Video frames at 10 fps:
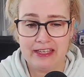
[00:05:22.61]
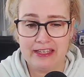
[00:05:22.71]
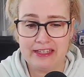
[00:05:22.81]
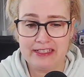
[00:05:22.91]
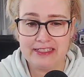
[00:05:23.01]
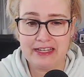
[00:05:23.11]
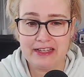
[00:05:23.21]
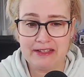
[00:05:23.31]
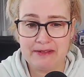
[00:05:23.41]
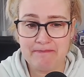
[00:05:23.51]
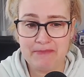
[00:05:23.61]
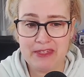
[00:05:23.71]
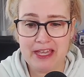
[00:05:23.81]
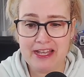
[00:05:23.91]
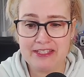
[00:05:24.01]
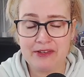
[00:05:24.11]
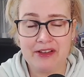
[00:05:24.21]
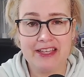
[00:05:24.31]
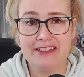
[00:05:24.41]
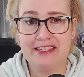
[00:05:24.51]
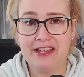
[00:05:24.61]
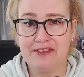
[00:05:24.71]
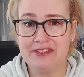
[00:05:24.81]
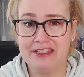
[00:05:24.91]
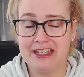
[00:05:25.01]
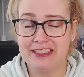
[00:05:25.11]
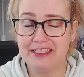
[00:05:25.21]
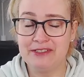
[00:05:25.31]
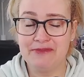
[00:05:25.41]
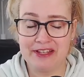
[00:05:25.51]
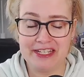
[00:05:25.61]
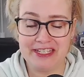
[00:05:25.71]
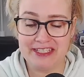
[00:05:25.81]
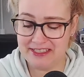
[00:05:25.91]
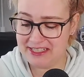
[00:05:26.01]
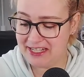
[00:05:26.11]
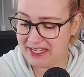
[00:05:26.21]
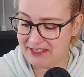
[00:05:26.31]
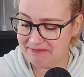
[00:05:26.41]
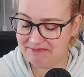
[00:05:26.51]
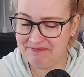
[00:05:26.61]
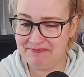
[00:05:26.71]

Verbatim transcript: And um, yeah, so I sound a little funny today.